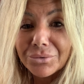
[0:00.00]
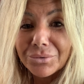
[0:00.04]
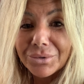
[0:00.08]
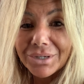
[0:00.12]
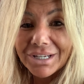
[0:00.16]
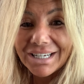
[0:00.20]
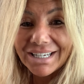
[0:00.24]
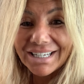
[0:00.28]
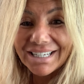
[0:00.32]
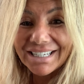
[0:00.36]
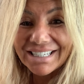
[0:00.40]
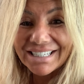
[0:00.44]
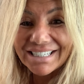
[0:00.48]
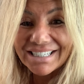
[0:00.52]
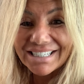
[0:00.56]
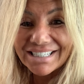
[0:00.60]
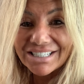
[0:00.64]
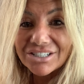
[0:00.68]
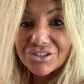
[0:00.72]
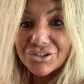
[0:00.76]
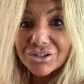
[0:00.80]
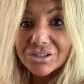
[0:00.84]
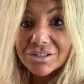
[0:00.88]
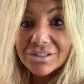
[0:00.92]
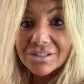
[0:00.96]
a reading,
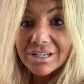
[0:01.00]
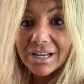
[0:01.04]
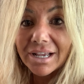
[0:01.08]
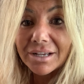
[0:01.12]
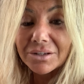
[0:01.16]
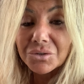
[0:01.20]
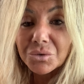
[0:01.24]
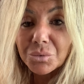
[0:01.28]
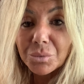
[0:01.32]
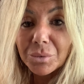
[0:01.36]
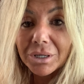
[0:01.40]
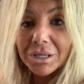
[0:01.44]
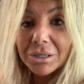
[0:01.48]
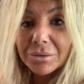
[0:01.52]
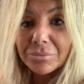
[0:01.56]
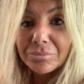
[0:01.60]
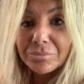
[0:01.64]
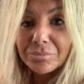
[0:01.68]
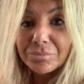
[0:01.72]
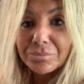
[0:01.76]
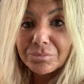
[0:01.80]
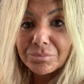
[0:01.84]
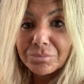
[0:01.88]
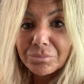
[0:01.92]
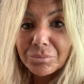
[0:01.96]
just text me.
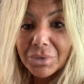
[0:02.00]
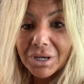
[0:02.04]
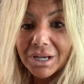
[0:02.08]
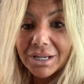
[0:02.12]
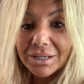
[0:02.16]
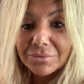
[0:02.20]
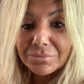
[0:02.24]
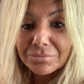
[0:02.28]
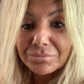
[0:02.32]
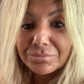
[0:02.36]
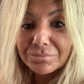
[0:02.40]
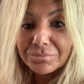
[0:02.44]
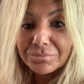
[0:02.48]
Bye.